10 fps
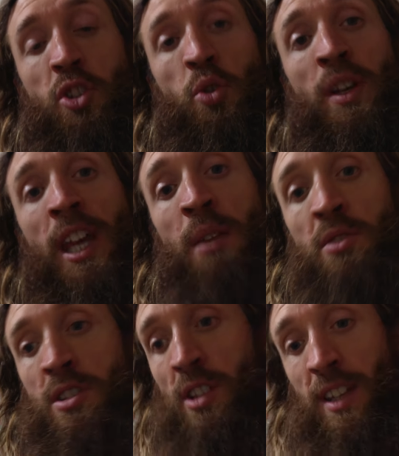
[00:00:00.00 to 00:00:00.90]
Doing
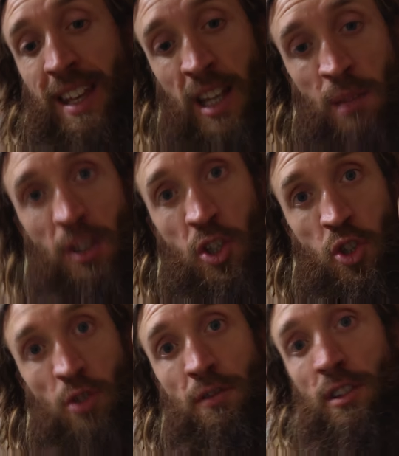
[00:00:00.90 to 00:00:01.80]
enemas is like getting a big
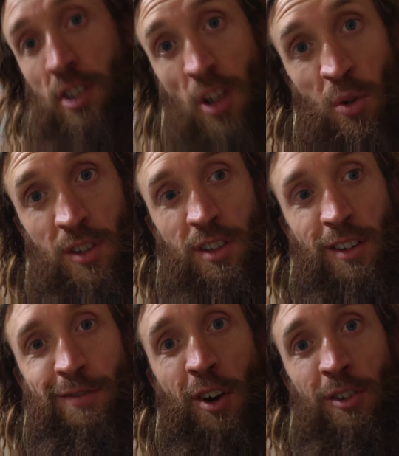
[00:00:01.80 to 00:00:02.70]
shovel, going to the
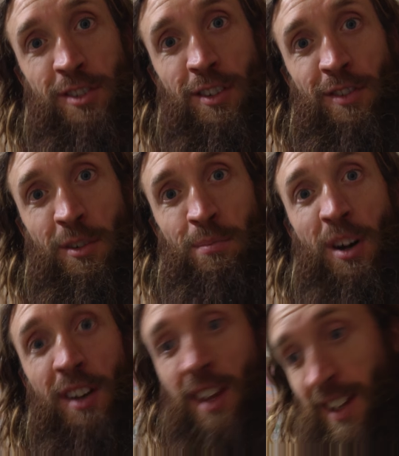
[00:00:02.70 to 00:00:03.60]
forest of your
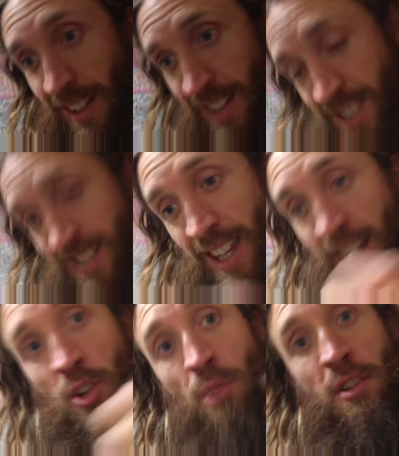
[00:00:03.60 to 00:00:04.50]
body and that's
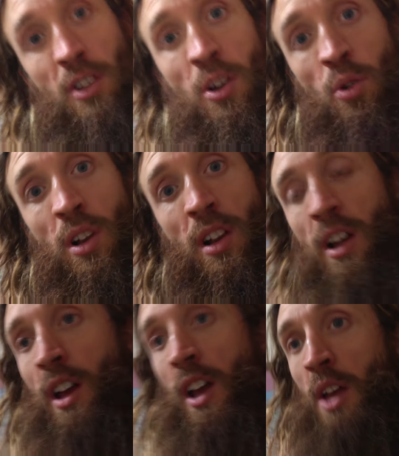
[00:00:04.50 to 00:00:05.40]
digging up the coal.
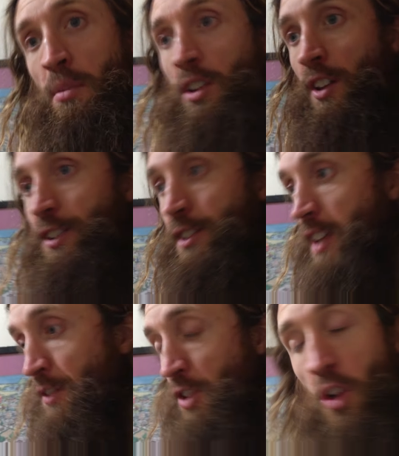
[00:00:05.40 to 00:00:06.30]
Because
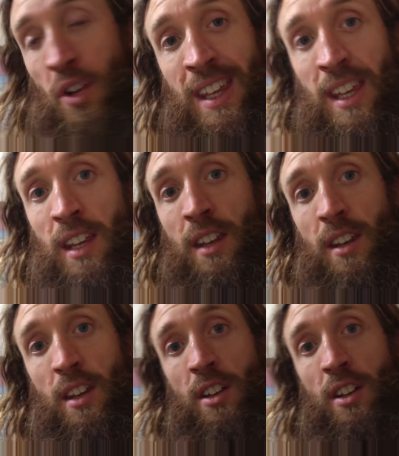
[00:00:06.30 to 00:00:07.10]
if you're going to eat,